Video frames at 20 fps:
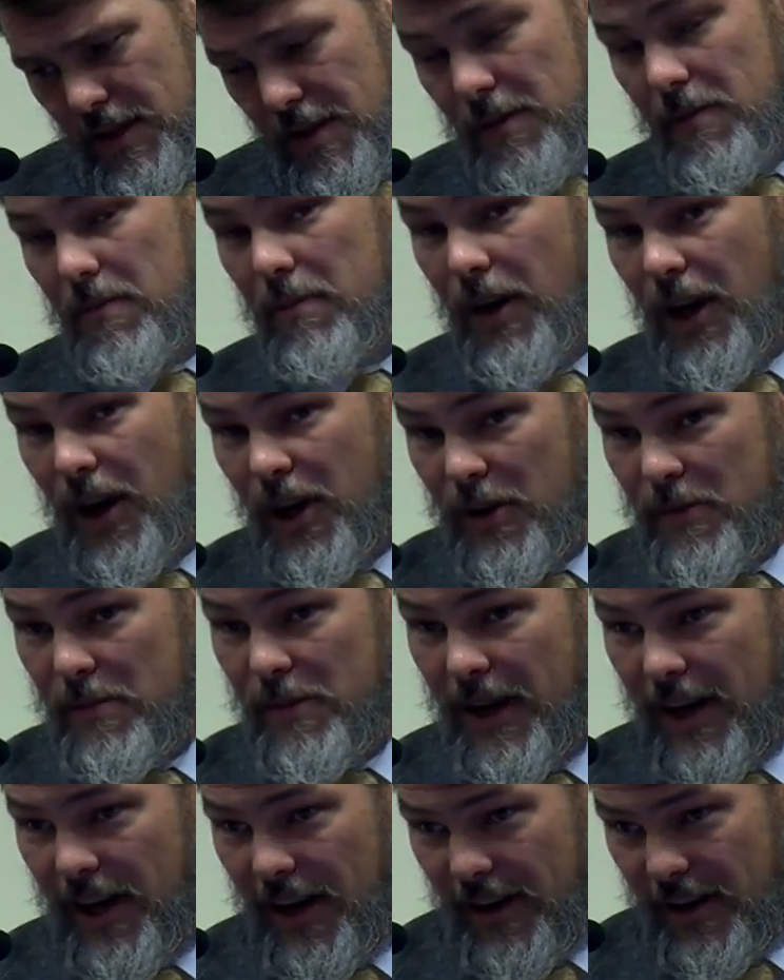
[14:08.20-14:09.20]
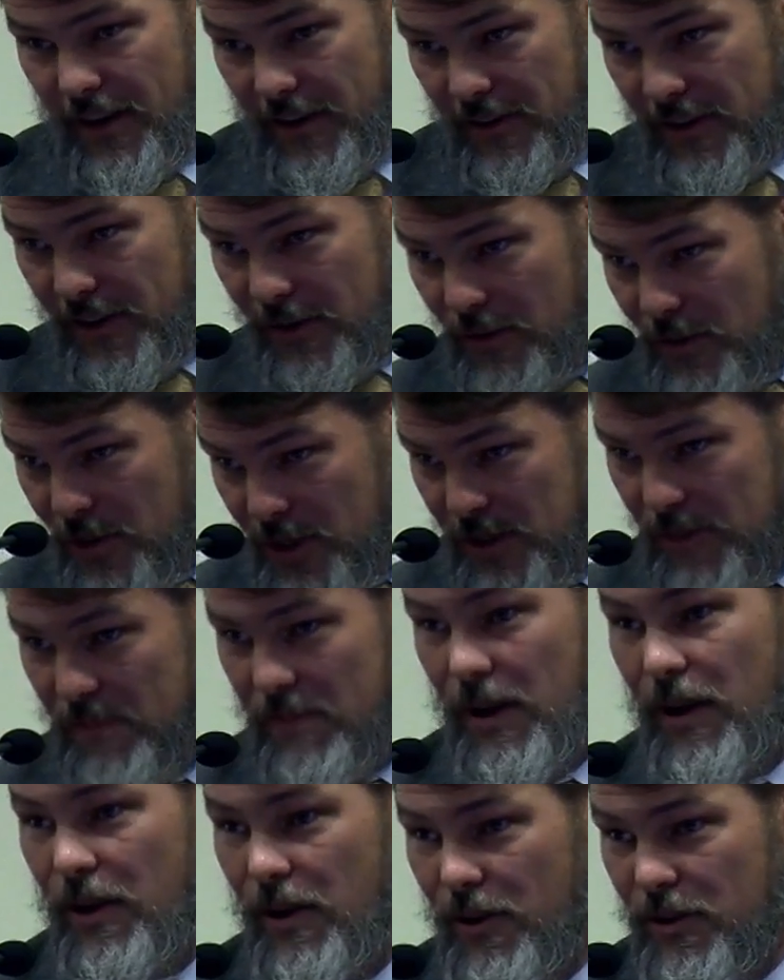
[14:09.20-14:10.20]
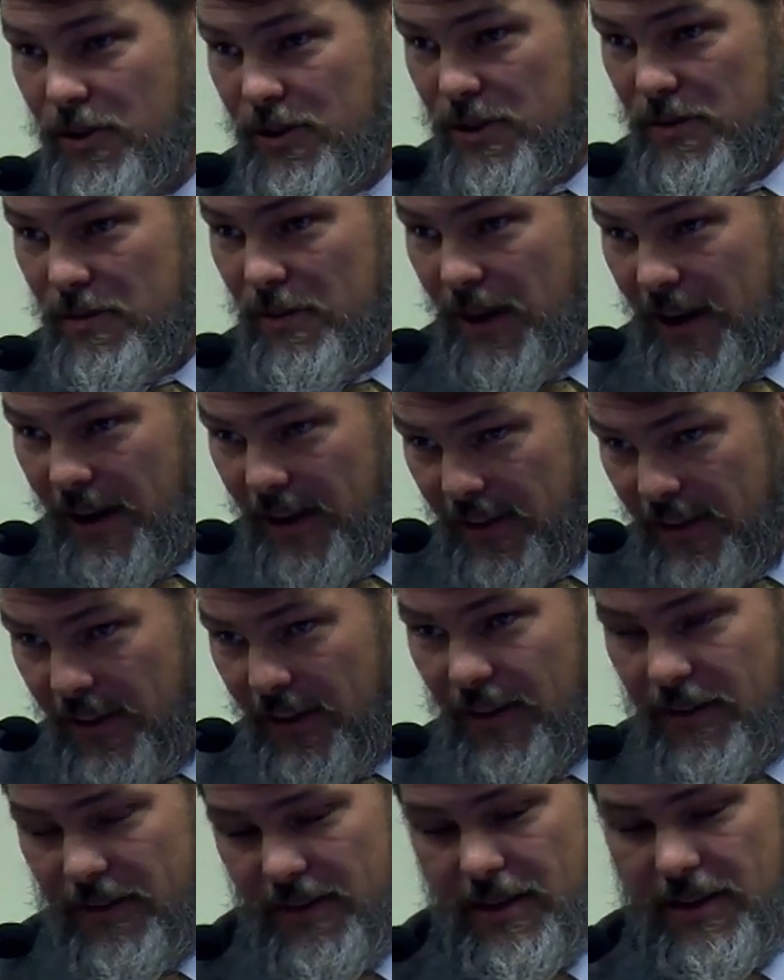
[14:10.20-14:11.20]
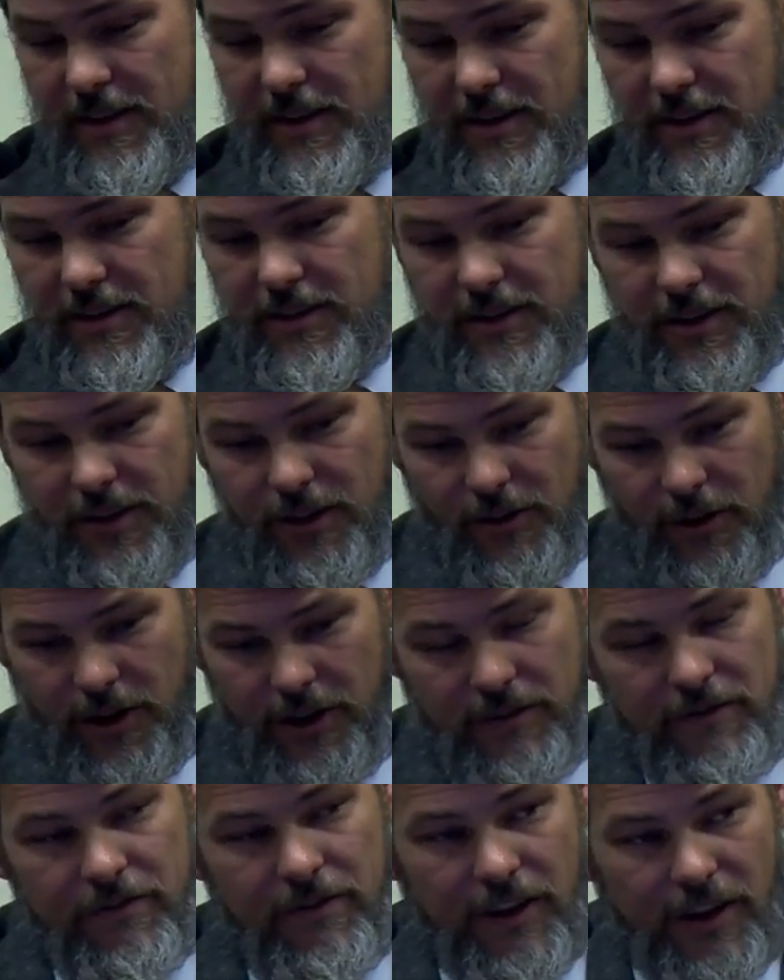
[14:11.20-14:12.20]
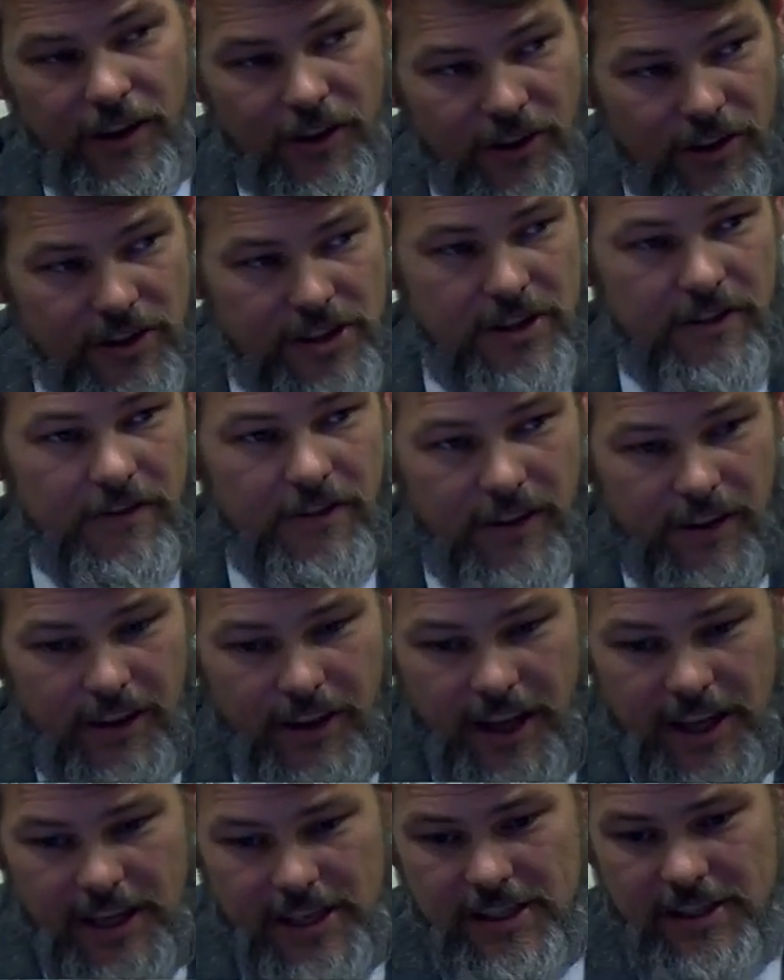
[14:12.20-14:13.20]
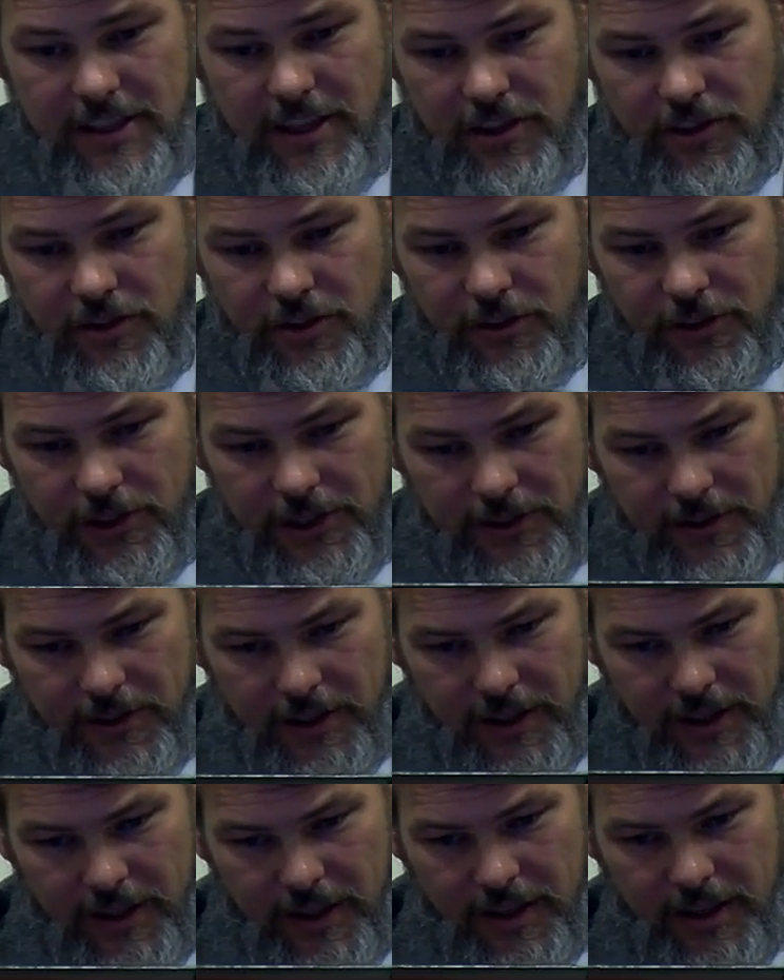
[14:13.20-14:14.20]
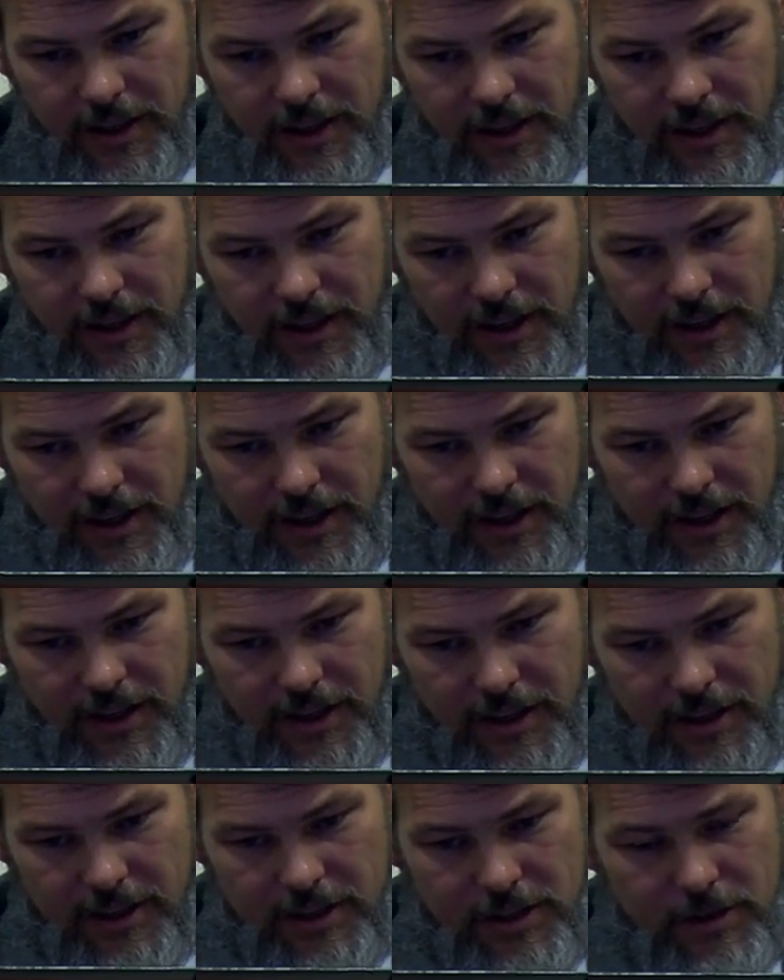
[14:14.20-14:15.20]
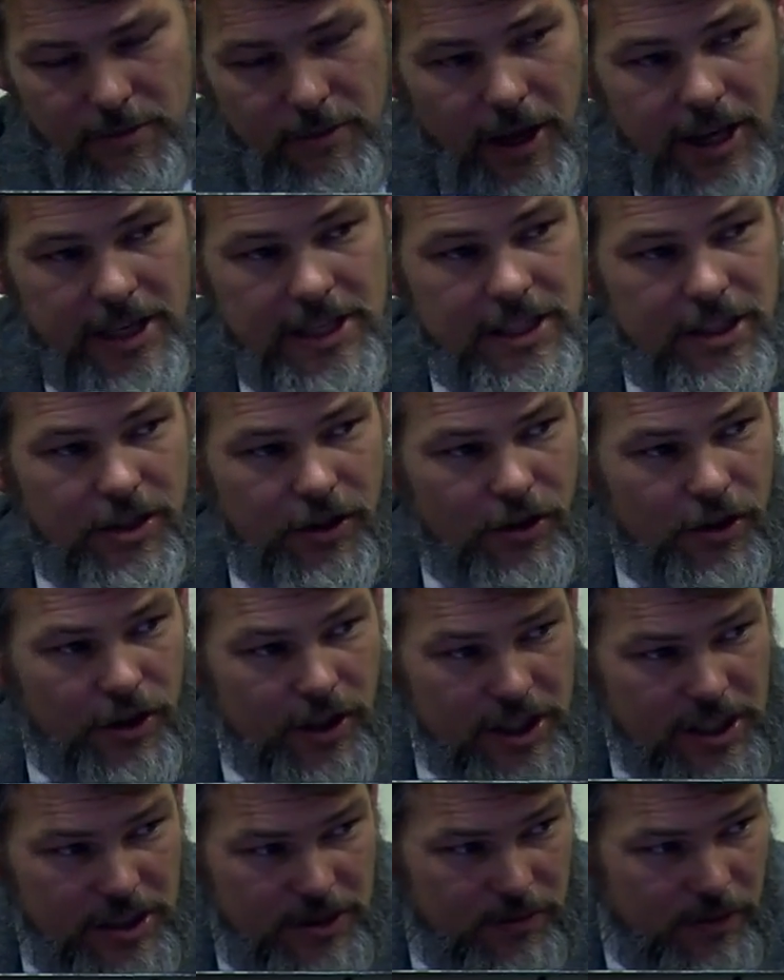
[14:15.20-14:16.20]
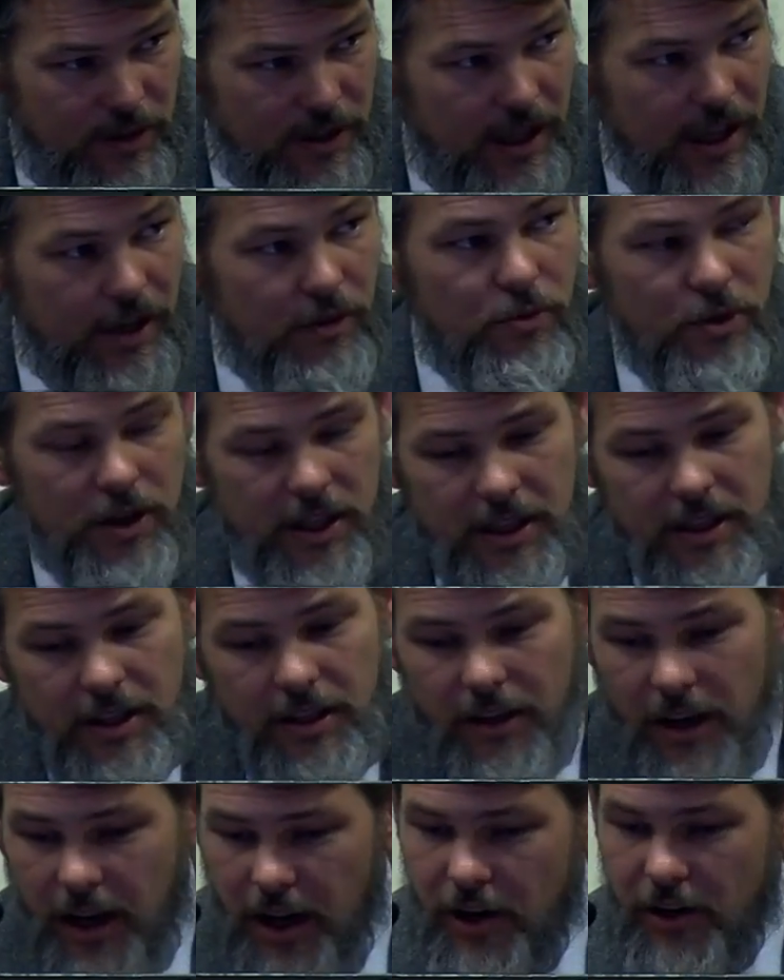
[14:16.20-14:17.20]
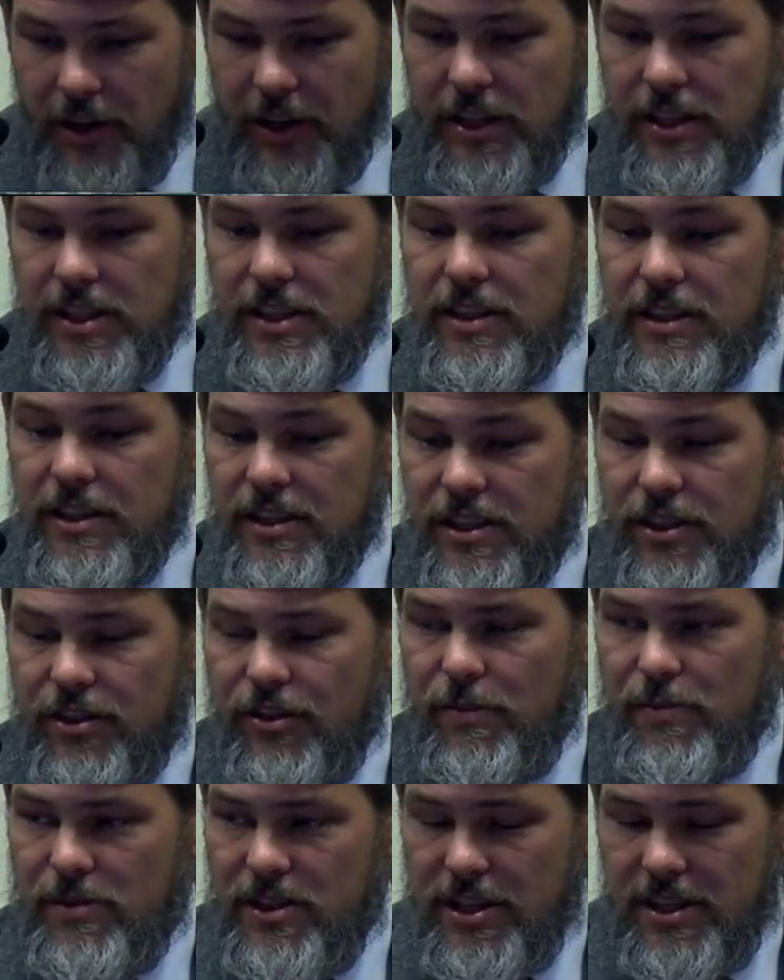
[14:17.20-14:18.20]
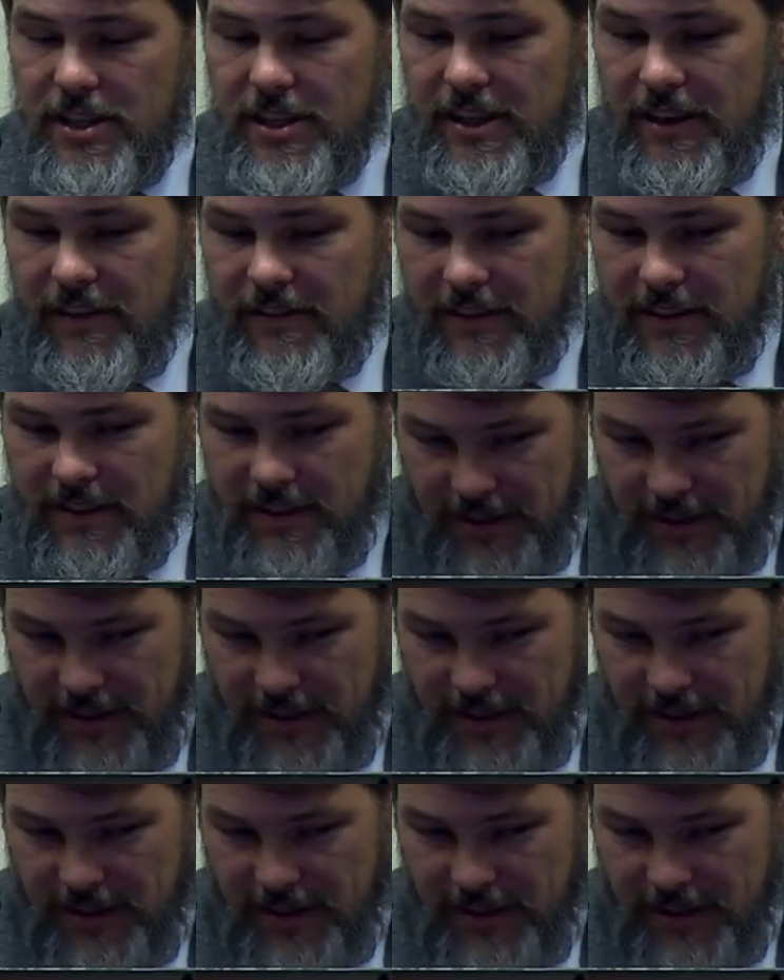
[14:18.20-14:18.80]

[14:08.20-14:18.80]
bugbear that was opposed by the great figures of the last century. To my students, when they read Lonergan's descriptions of it,